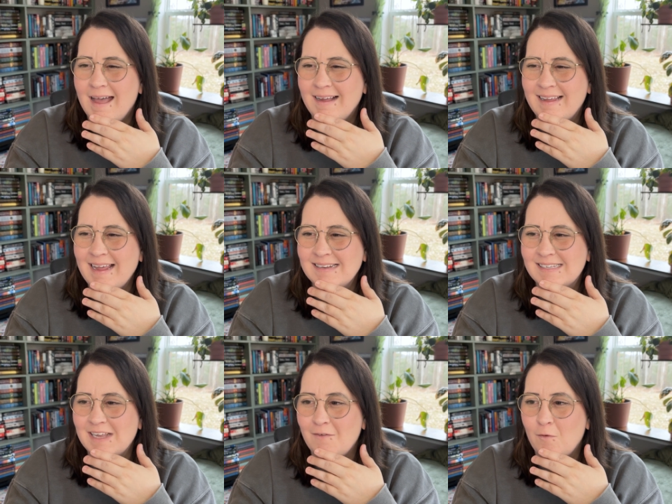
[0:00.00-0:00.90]
gained
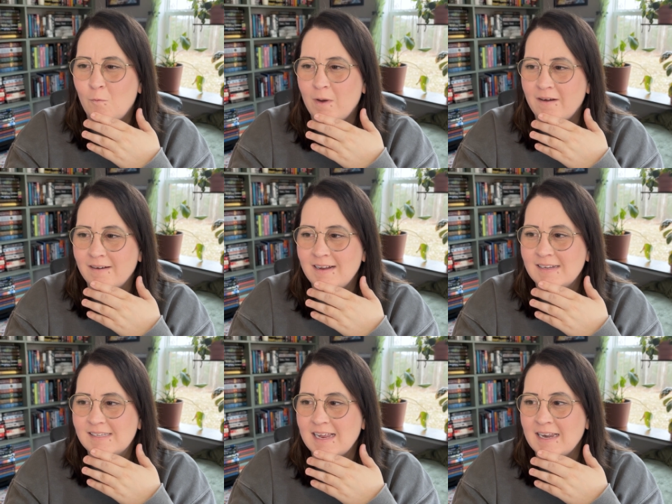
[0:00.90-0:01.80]

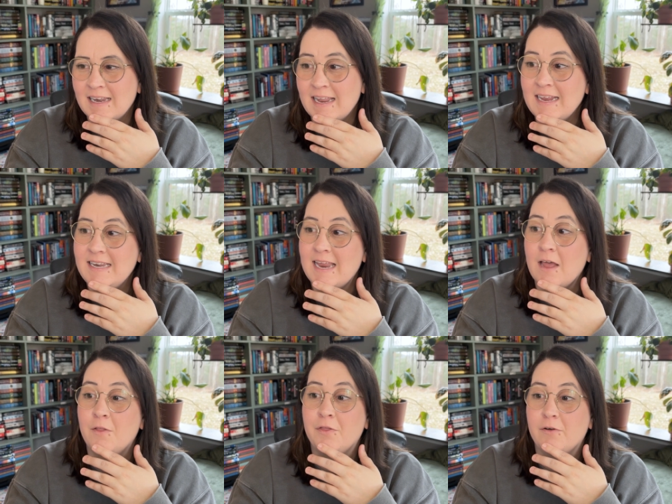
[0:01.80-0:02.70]
self-awareness and laid
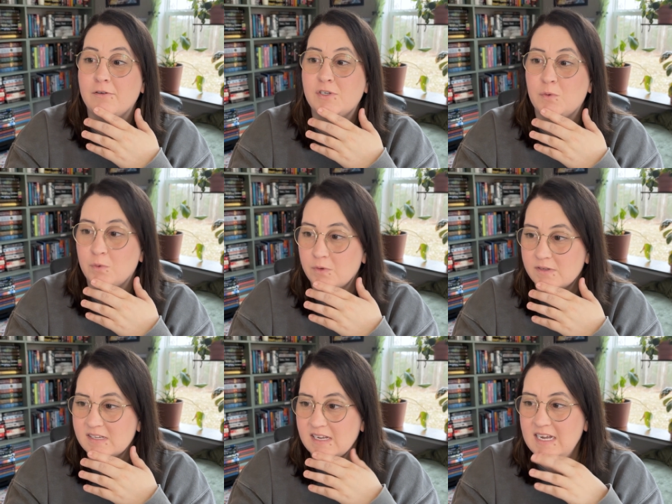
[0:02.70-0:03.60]
down their
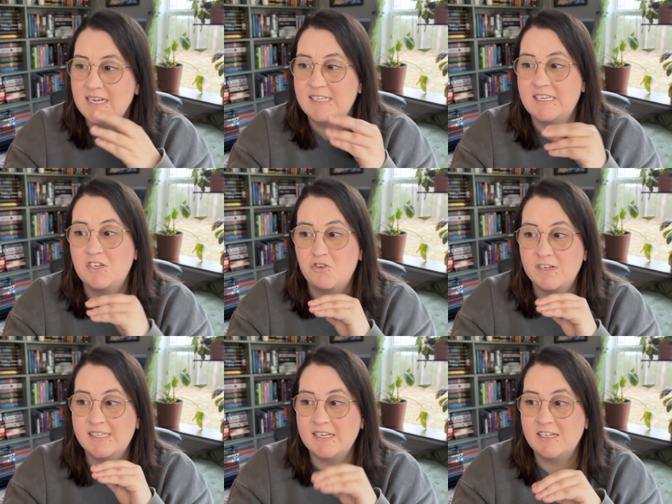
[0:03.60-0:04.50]
tools.
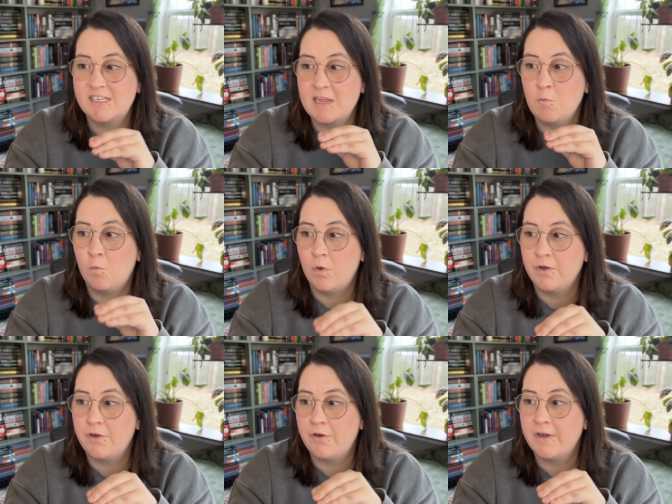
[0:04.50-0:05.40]
Centuries since they
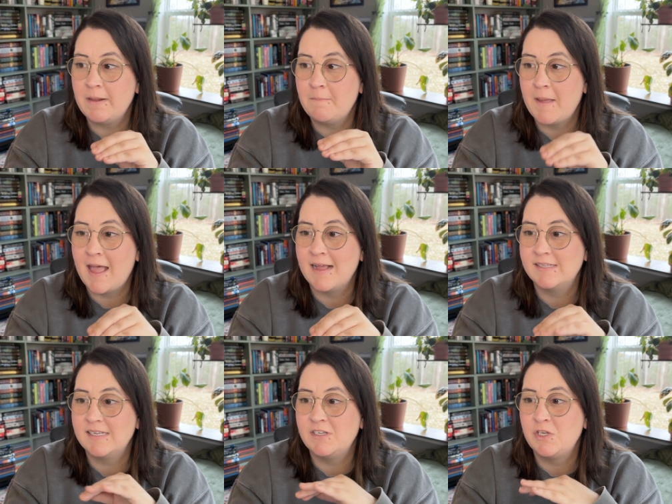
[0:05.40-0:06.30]
wandered en
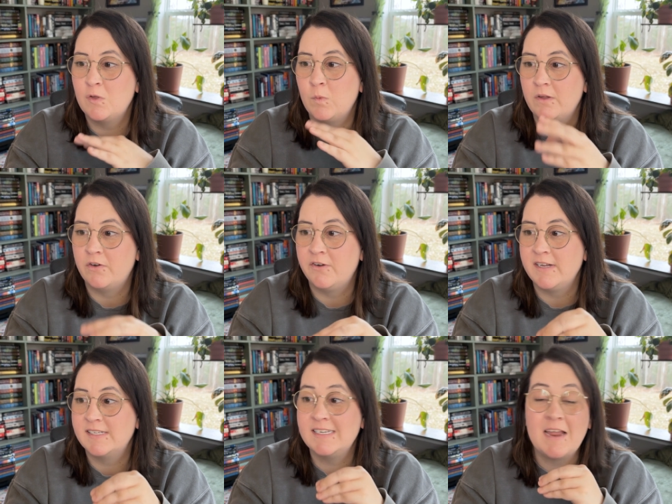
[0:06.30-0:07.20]
masse into the
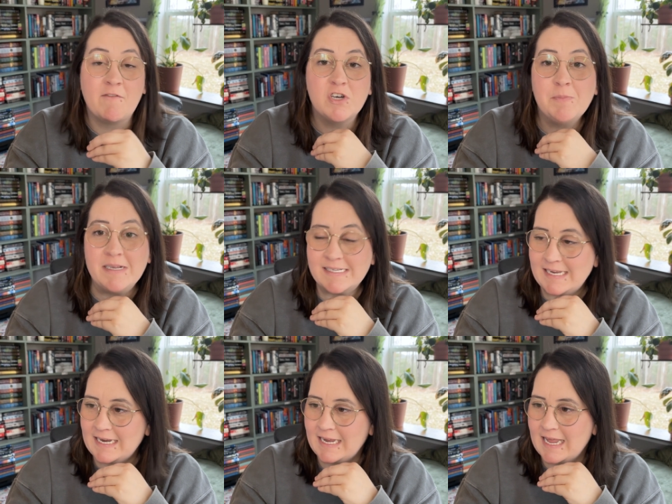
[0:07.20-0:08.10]
wilderness, never to be
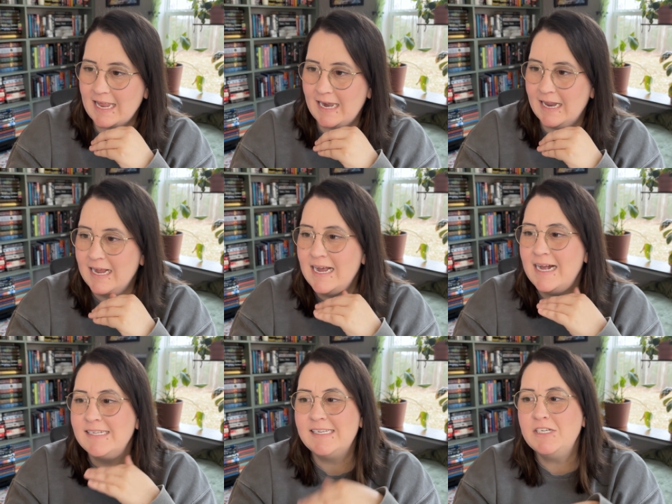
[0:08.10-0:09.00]
seen again.
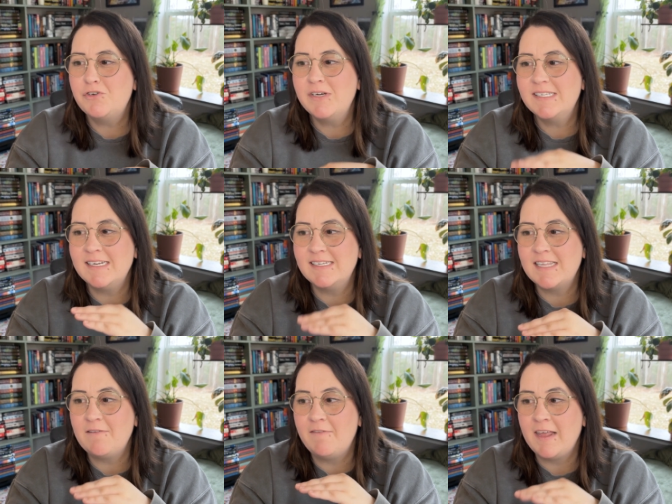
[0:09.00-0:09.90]
Centuries since
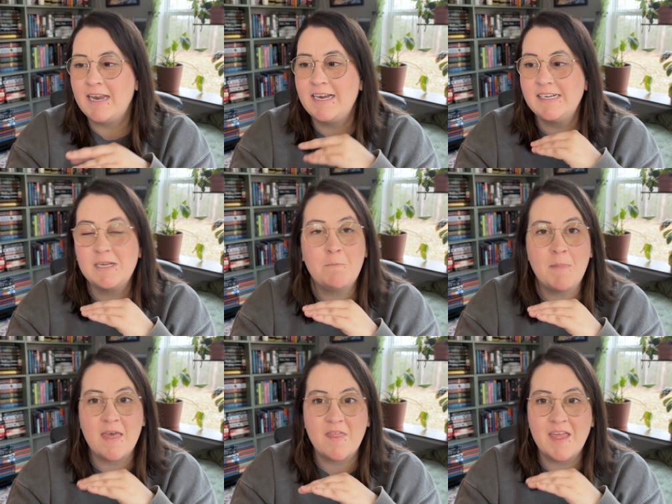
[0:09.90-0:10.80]
they faded into
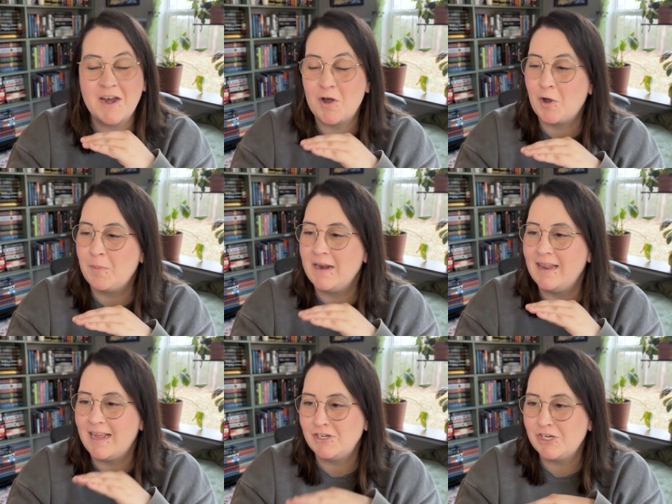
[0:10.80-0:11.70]
myth and urban
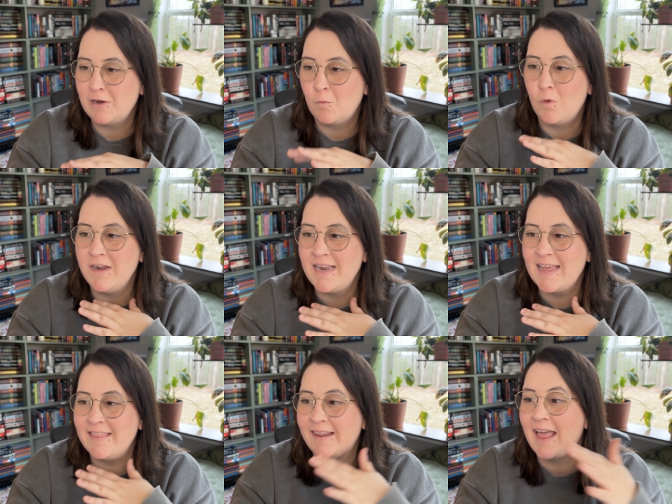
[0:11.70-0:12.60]
legend. One day
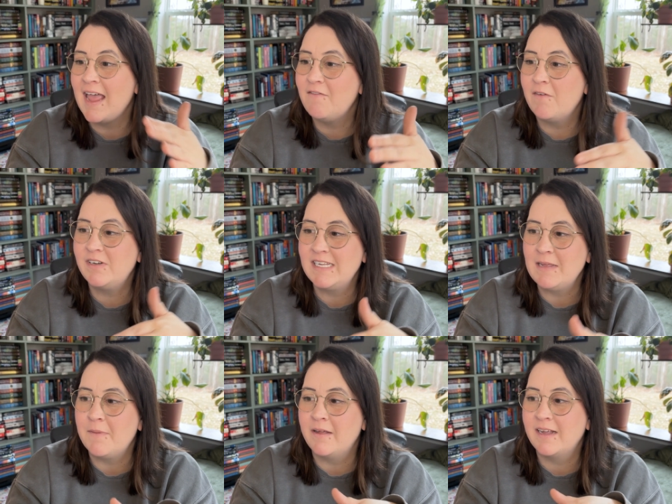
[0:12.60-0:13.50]
the life of a tea
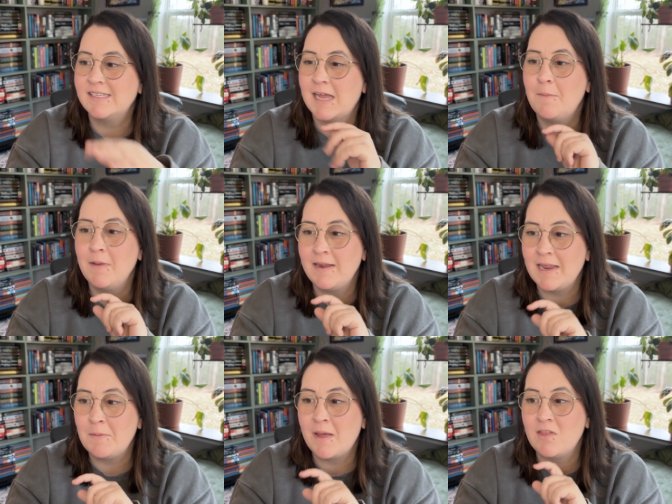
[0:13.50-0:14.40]
monk is
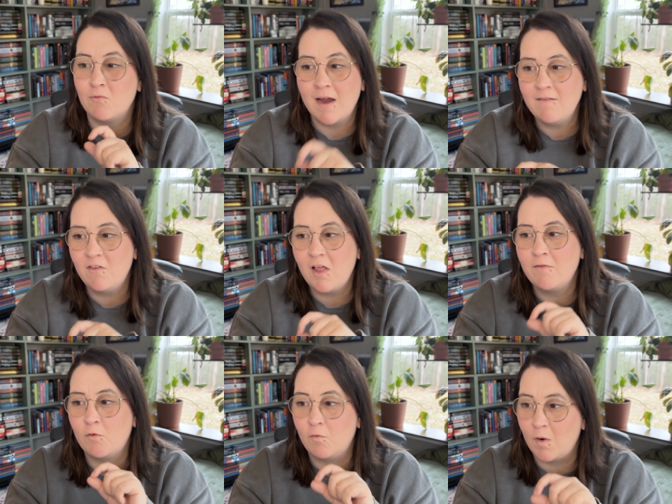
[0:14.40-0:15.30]
upended by the arrival of
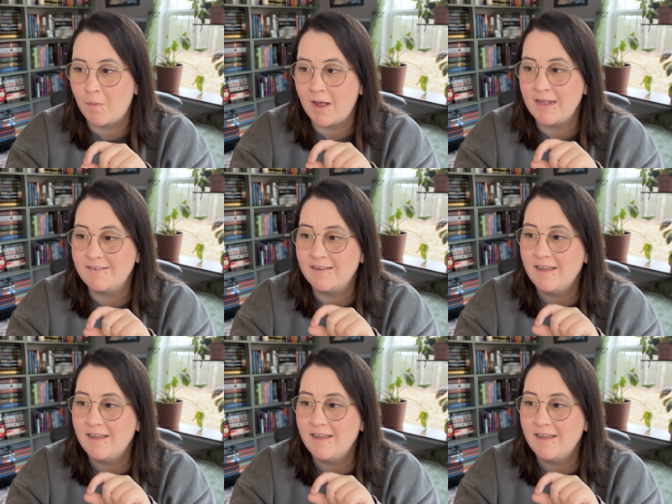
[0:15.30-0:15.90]
a robot,